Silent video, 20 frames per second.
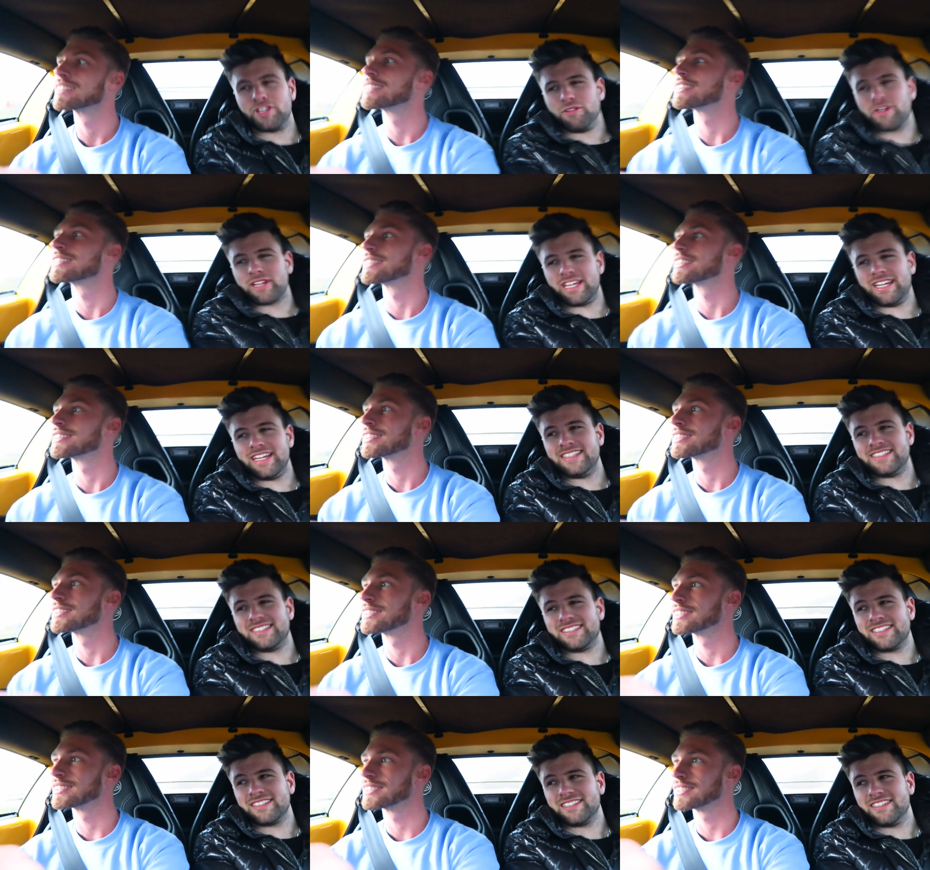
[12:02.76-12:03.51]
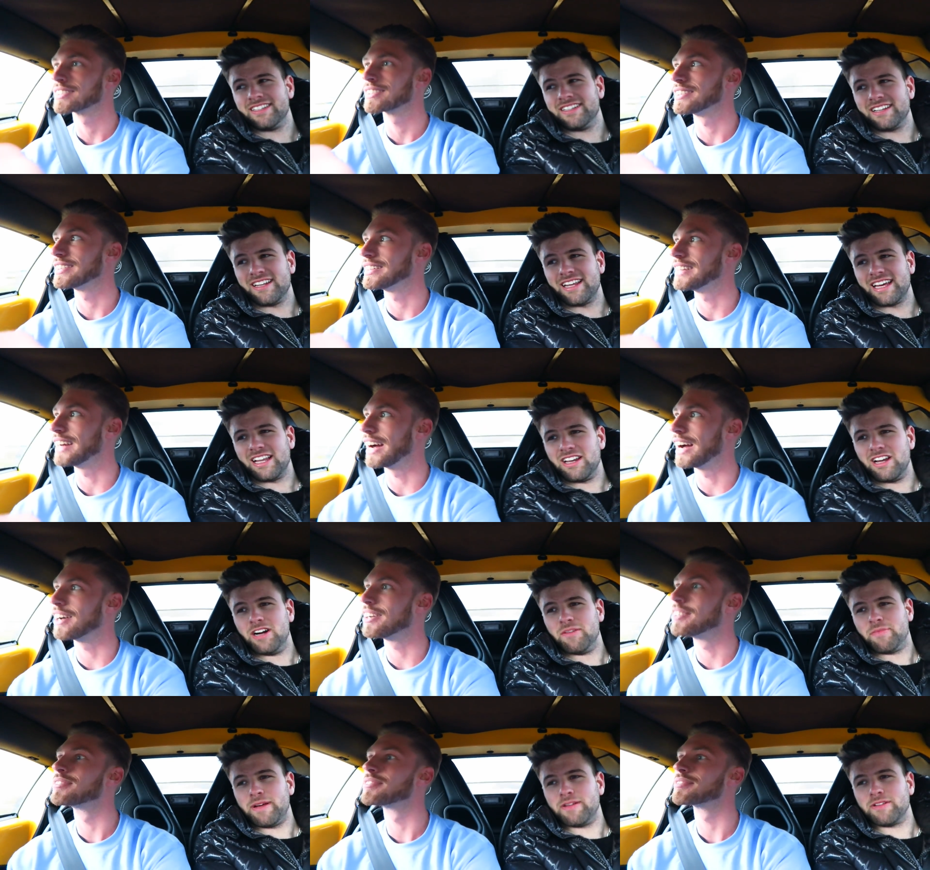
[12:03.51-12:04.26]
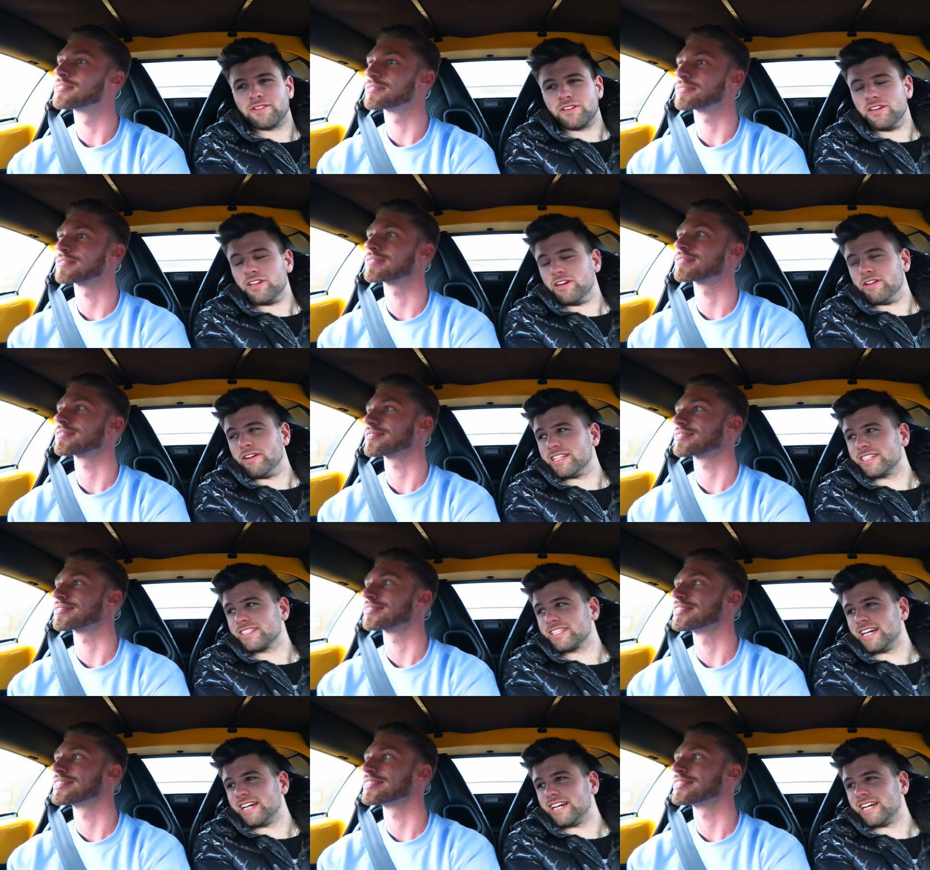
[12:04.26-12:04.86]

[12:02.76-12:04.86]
Speaker 1: know what it is. Like yeah. a lot of people don't know what this